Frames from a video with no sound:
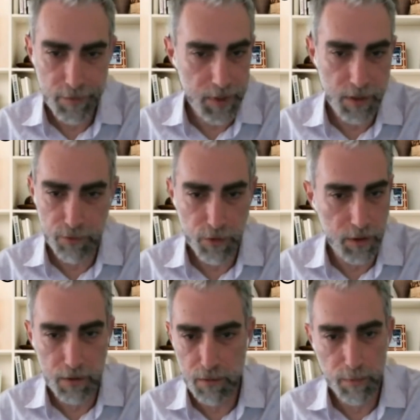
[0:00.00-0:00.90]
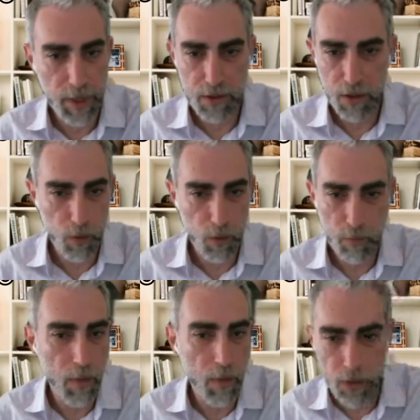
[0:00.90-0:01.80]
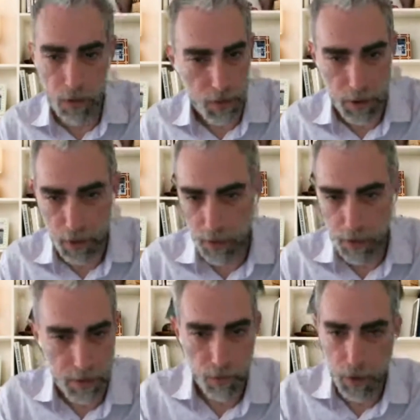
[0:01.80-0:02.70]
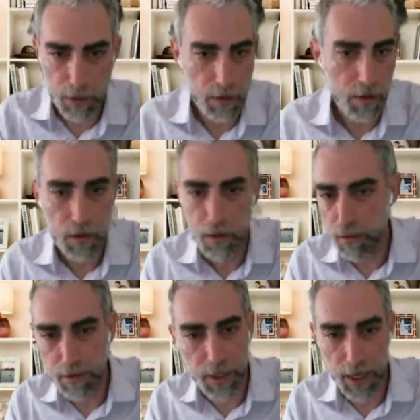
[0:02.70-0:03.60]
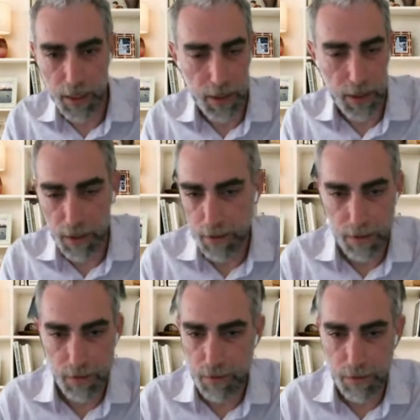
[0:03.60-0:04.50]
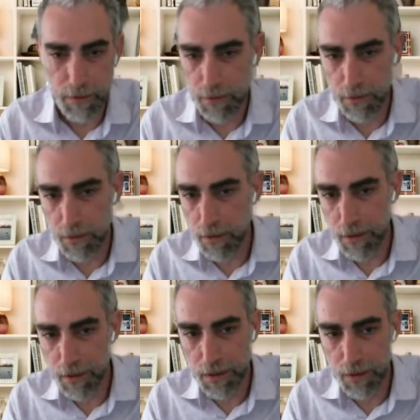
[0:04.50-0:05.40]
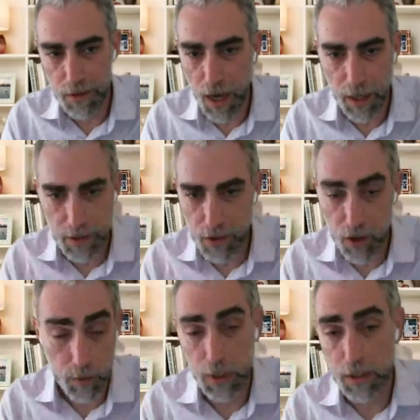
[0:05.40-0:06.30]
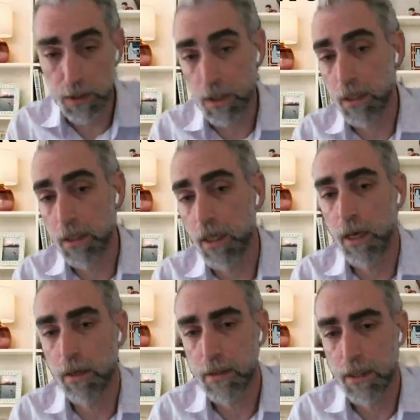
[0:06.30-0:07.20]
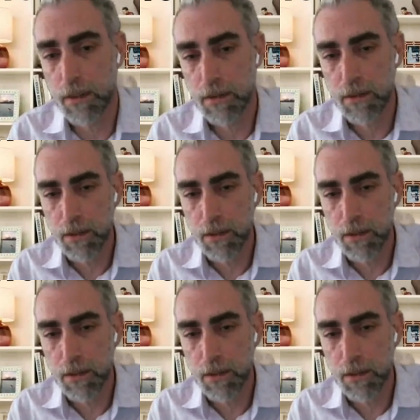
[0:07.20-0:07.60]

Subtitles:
different based on what model it is and what day it is, and it's non-deterministic in that sense.